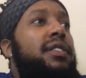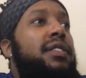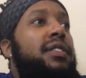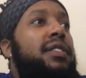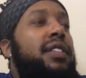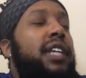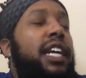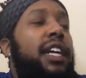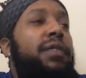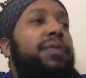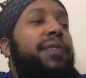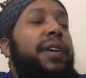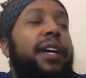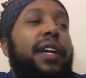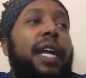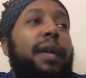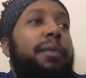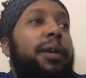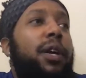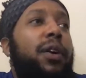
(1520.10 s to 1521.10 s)
NFL, they
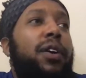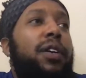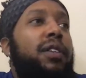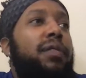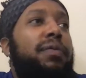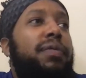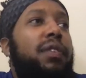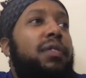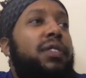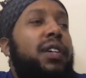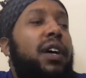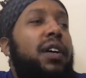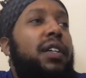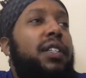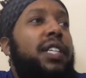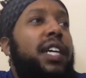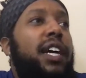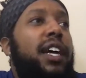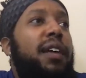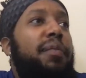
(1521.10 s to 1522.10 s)
be hurting folks all the
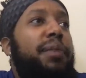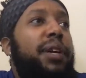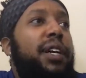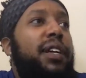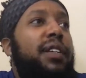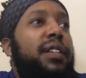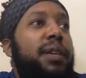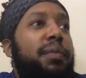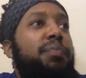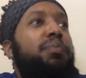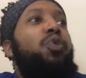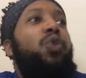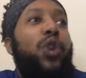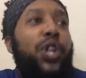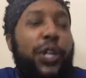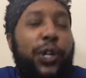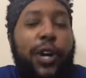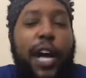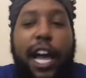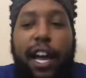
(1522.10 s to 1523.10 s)
time, man. Them
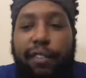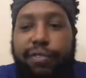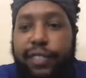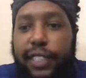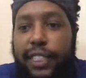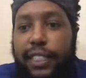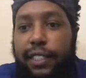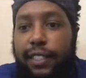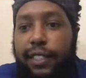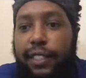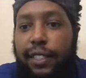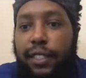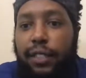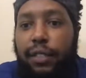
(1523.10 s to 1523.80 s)
real athletes.